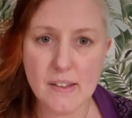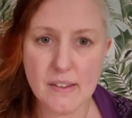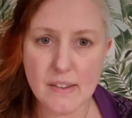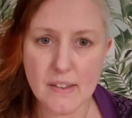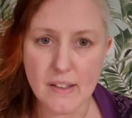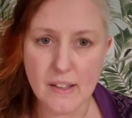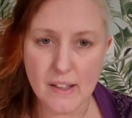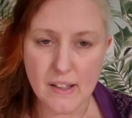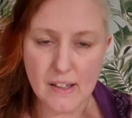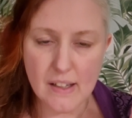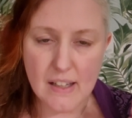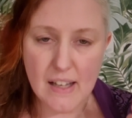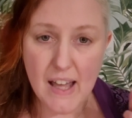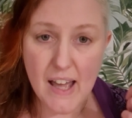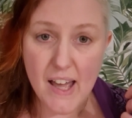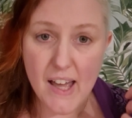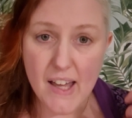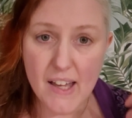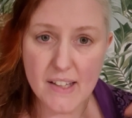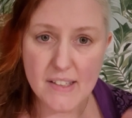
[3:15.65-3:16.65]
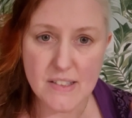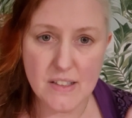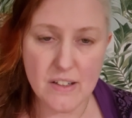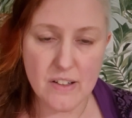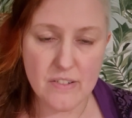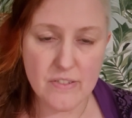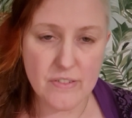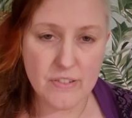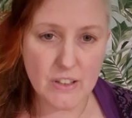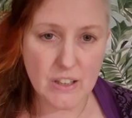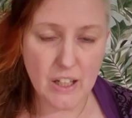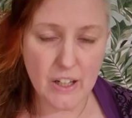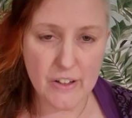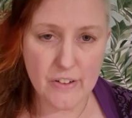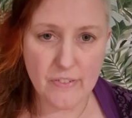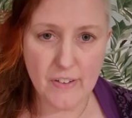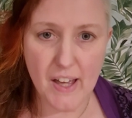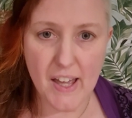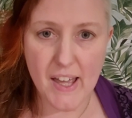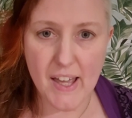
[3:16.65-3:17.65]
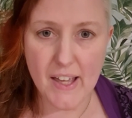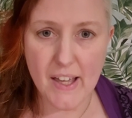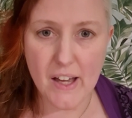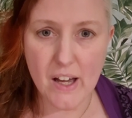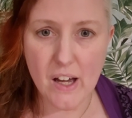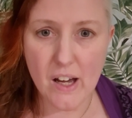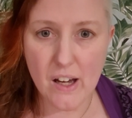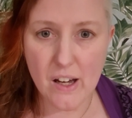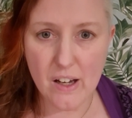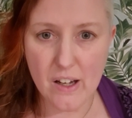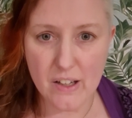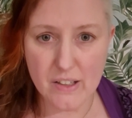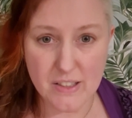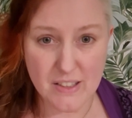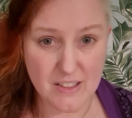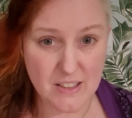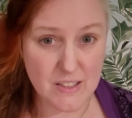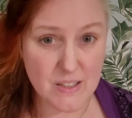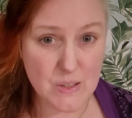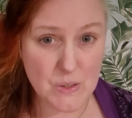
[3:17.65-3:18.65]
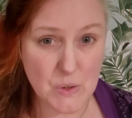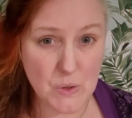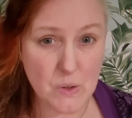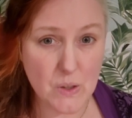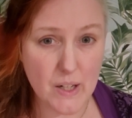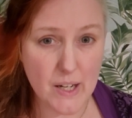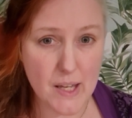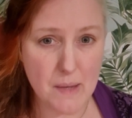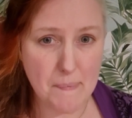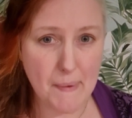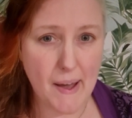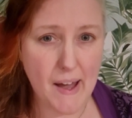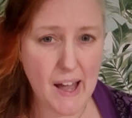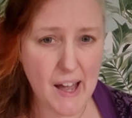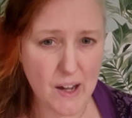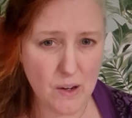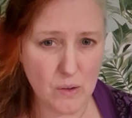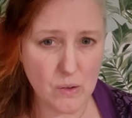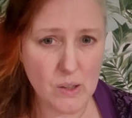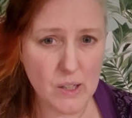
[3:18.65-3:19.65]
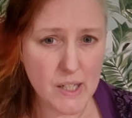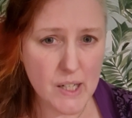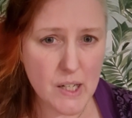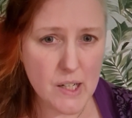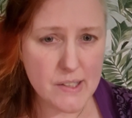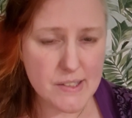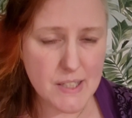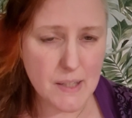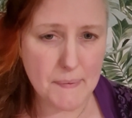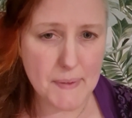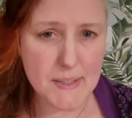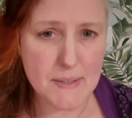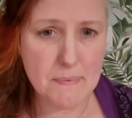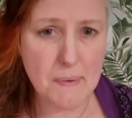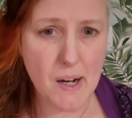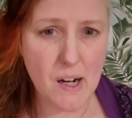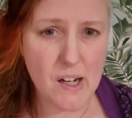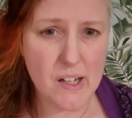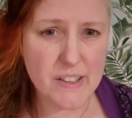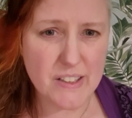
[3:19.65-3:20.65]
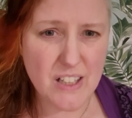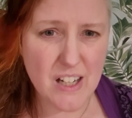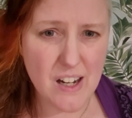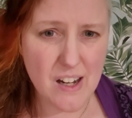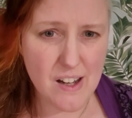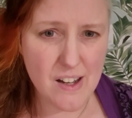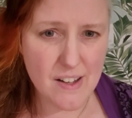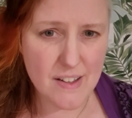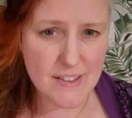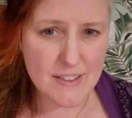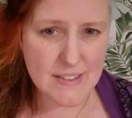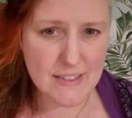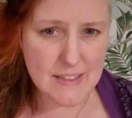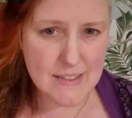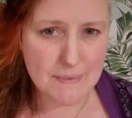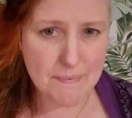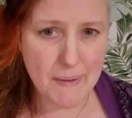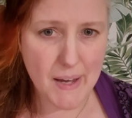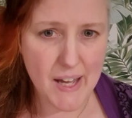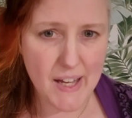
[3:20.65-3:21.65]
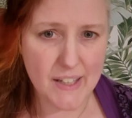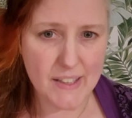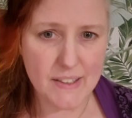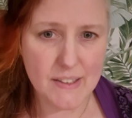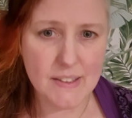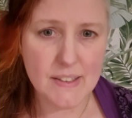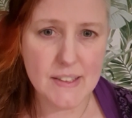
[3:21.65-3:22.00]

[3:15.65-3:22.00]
the Laird of Clovet heard the story about how Tibby Smart had cursed this man,